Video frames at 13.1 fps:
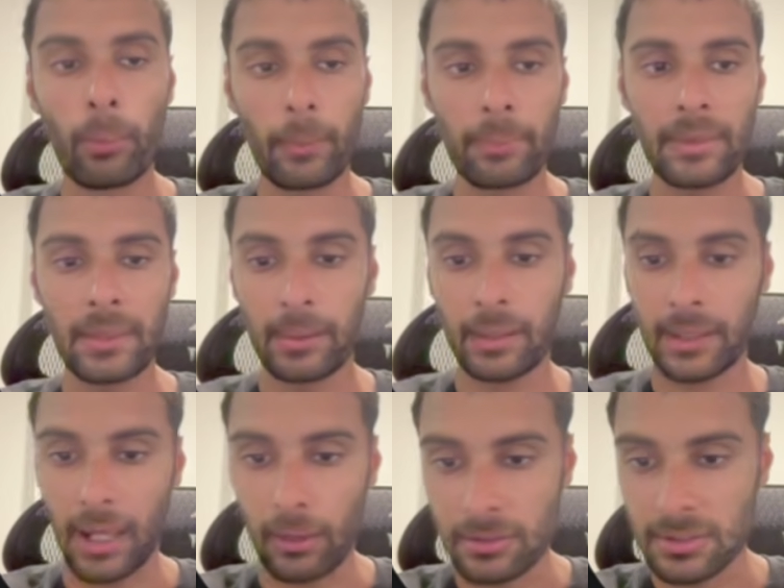email
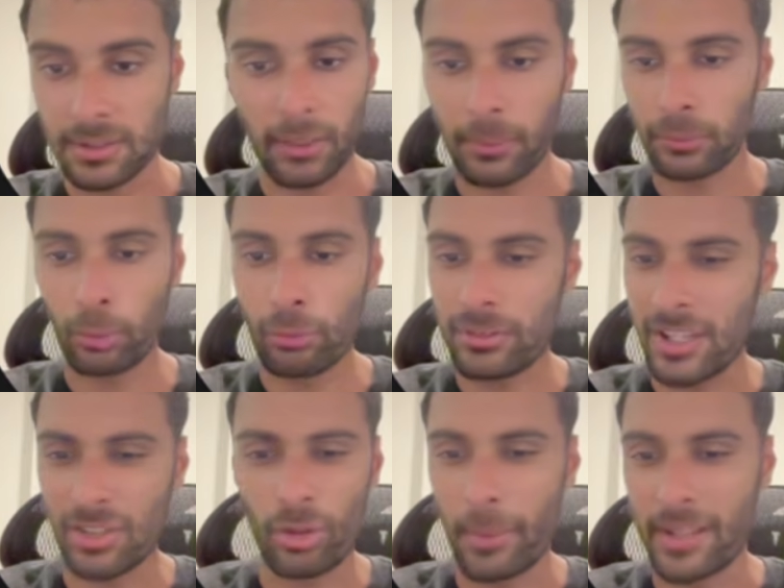accounts. You don't want to rotate
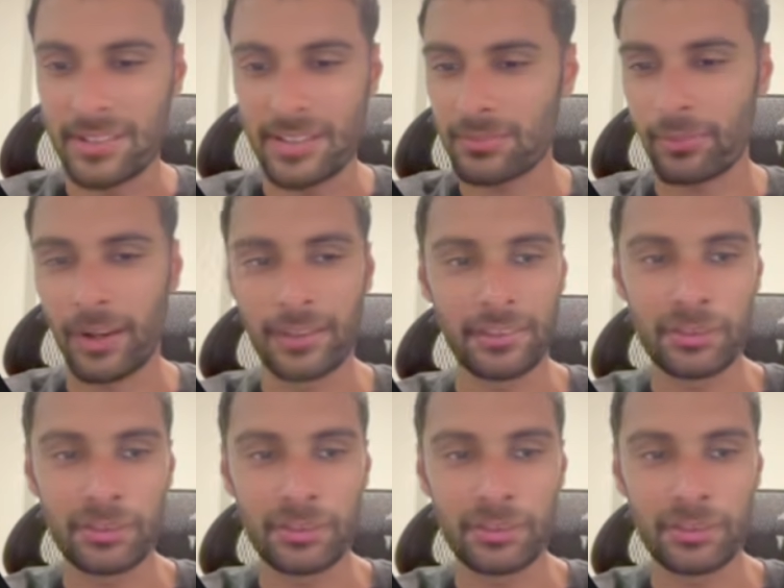domains. That's fine.